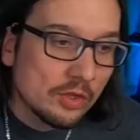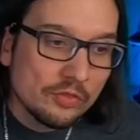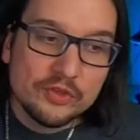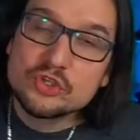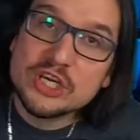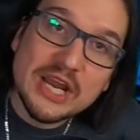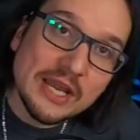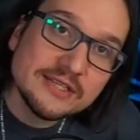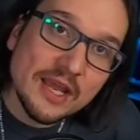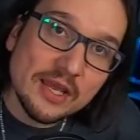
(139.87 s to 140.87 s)
The
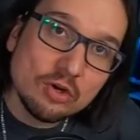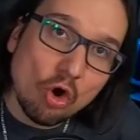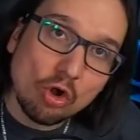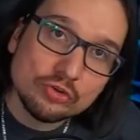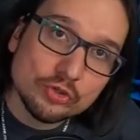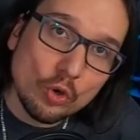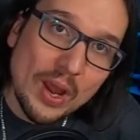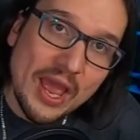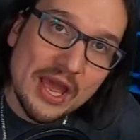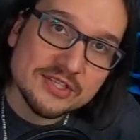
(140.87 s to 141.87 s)
G910 also
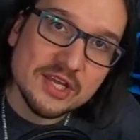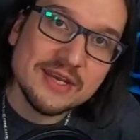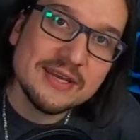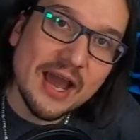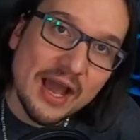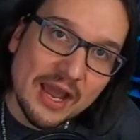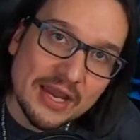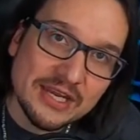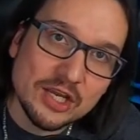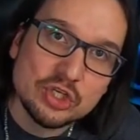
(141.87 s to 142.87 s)
has
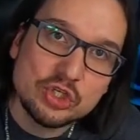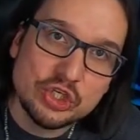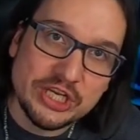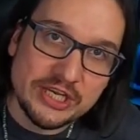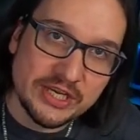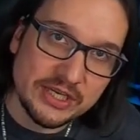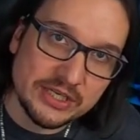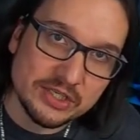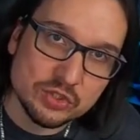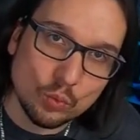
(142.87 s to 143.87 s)
9 G
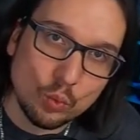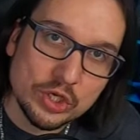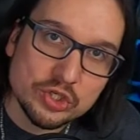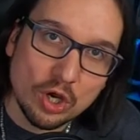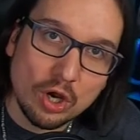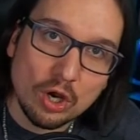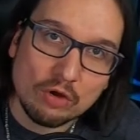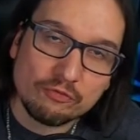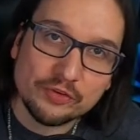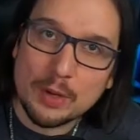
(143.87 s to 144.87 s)
keys, which
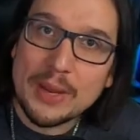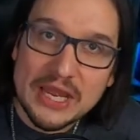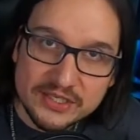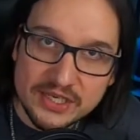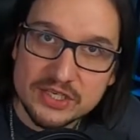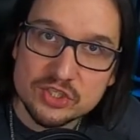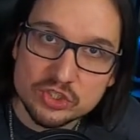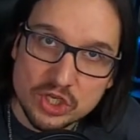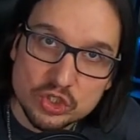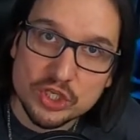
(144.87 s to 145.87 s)
are command keys
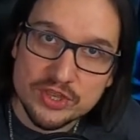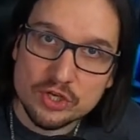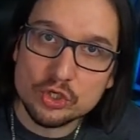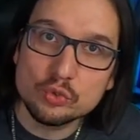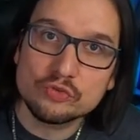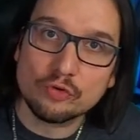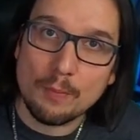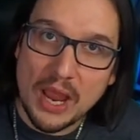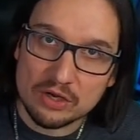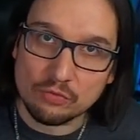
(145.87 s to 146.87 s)
essentially, that are used for
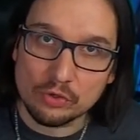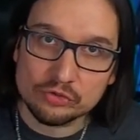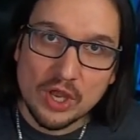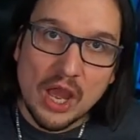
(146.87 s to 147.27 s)
macros.